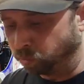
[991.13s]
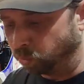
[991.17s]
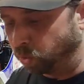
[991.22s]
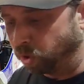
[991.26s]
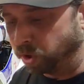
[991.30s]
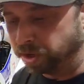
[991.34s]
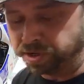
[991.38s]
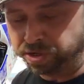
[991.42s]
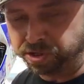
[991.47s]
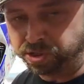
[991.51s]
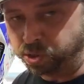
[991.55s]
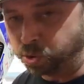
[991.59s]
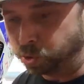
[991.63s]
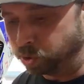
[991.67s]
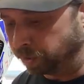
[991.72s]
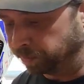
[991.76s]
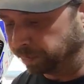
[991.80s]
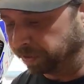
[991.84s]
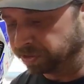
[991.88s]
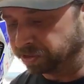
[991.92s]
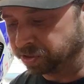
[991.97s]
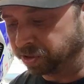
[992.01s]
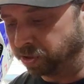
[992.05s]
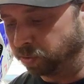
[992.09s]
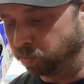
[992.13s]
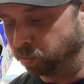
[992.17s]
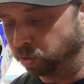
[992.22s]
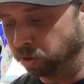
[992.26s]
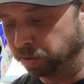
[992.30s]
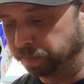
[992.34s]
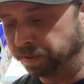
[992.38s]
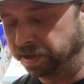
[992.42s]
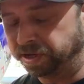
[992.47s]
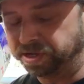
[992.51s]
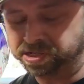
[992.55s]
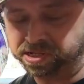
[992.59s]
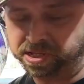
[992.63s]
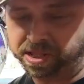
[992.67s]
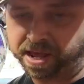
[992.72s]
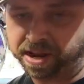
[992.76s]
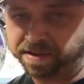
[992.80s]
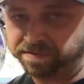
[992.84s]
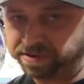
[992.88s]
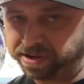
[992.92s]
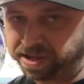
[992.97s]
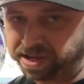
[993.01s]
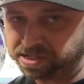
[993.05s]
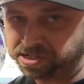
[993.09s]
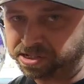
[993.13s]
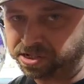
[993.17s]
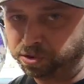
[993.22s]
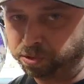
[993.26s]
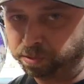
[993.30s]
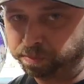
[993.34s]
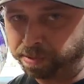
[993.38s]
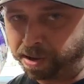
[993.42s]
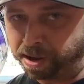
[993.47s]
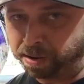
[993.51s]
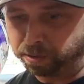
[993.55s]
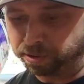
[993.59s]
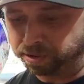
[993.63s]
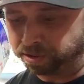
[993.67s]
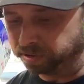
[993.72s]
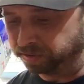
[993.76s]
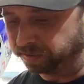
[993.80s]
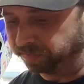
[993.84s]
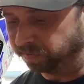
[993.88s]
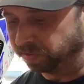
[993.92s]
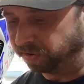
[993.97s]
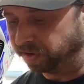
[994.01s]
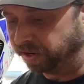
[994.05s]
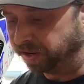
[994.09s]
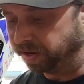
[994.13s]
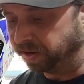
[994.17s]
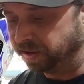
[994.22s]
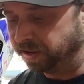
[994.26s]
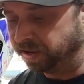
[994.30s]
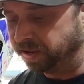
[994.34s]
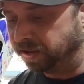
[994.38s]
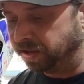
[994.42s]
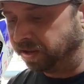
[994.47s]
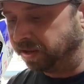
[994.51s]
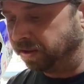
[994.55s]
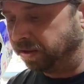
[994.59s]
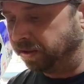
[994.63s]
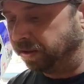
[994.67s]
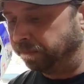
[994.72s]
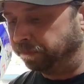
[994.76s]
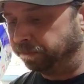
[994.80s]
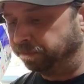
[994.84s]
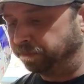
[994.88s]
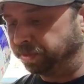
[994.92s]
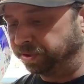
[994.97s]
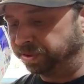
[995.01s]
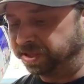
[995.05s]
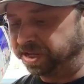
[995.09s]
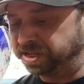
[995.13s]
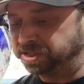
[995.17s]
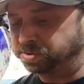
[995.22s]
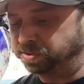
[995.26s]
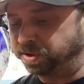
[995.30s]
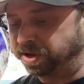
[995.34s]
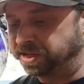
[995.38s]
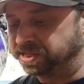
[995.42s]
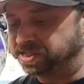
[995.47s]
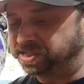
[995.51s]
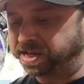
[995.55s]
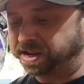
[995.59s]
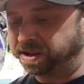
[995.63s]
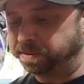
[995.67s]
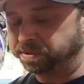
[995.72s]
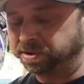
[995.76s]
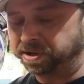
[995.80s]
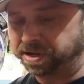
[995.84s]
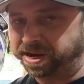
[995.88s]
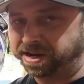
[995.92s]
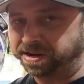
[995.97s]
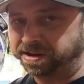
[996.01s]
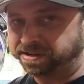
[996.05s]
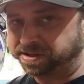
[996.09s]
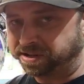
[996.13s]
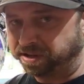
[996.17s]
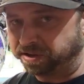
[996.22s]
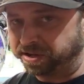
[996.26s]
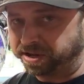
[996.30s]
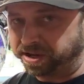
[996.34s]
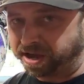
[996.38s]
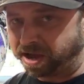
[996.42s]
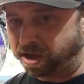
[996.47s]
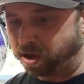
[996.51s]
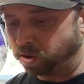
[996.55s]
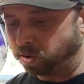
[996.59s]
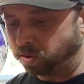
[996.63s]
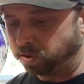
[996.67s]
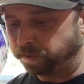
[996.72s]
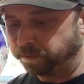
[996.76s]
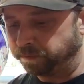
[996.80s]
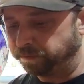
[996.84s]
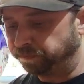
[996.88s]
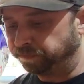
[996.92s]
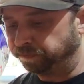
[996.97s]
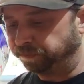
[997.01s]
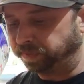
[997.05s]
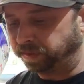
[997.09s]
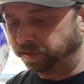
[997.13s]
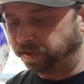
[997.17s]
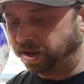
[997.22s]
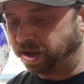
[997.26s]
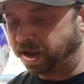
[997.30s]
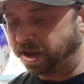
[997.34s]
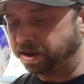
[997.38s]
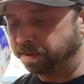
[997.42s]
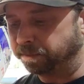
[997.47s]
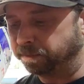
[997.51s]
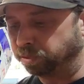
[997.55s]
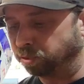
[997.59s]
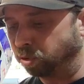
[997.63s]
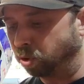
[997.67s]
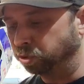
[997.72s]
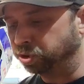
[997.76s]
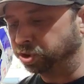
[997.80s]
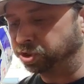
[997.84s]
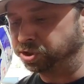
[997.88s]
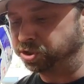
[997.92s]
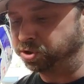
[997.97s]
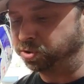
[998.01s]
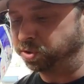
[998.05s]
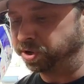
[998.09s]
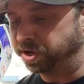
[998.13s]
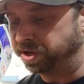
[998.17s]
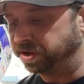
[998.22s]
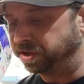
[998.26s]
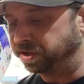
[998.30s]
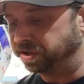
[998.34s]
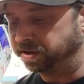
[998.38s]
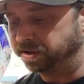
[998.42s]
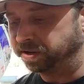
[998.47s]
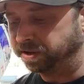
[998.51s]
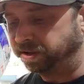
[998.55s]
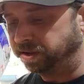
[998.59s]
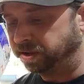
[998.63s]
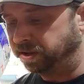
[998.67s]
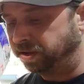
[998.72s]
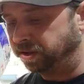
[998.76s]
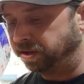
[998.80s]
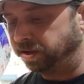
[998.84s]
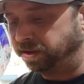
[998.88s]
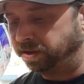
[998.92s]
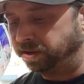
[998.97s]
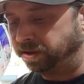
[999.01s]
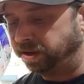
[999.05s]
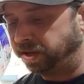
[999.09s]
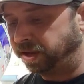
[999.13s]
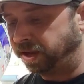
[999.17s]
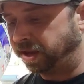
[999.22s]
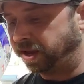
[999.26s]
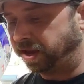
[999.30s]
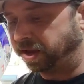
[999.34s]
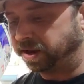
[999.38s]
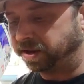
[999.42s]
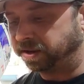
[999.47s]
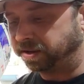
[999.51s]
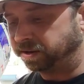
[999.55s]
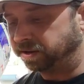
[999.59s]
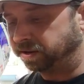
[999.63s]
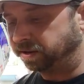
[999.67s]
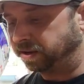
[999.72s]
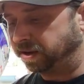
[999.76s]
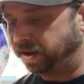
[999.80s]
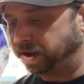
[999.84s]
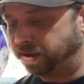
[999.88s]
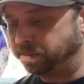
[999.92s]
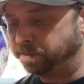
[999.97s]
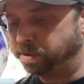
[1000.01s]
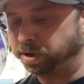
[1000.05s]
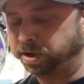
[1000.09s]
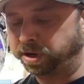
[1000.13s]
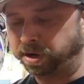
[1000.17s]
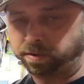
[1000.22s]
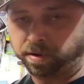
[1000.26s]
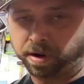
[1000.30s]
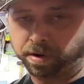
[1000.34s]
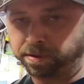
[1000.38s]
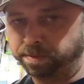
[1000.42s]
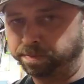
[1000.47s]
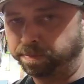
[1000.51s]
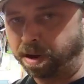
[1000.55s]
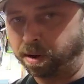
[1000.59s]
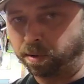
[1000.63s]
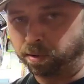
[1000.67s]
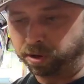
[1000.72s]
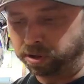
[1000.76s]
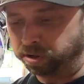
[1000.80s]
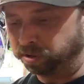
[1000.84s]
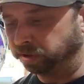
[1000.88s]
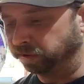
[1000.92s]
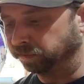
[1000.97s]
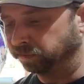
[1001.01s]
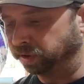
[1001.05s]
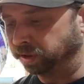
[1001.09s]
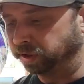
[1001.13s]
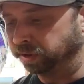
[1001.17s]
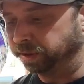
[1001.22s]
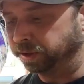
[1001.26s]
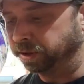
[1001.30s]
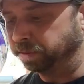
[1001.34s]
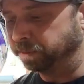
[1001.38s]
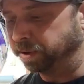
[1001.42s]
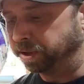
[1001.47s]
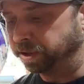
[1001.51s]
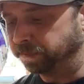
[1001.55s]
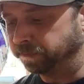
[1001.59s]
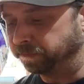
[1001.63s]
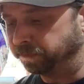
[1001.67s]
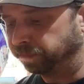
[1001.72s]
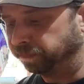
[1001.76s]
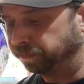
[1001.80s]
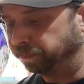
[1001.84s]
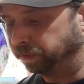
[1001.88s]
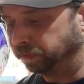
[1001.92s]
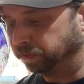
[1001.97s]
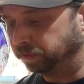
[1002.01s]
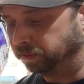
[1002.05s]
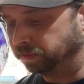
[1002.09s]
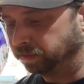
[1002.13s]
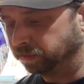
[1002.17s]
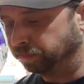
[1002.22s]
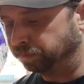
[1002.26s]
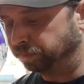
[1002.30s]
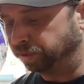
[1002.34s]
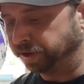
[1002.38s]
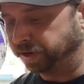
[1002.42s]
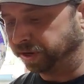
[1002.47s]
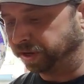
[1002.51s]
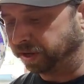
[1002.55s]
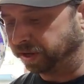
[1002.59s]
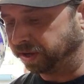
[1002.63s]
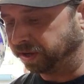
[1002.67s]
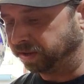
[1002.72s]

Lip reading: one tune-up that's going to work, because a lot of it has to do with power delivery. But that's why I said I'm going to kind of tell you how I approach tuning it, and I'm monkeying around with power delivery a little bit, but